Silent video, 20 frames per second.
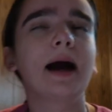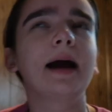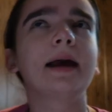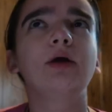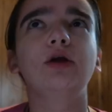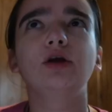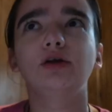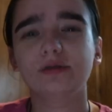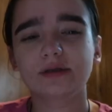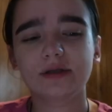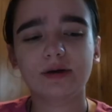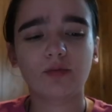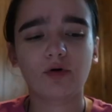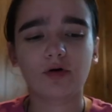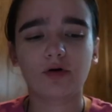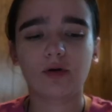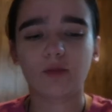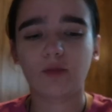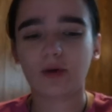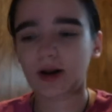I use it
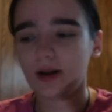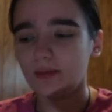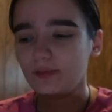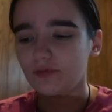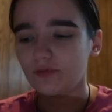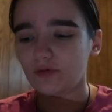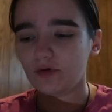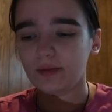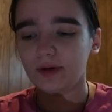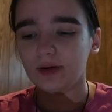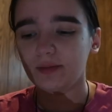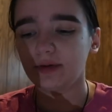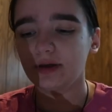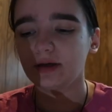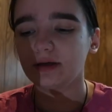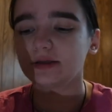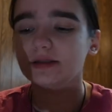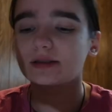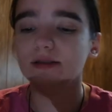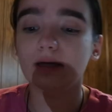more when I'm performing
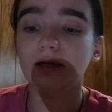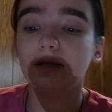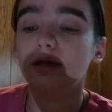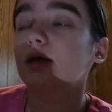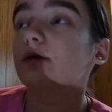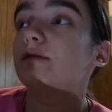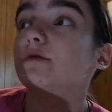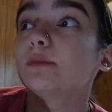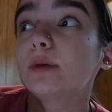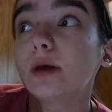because it gives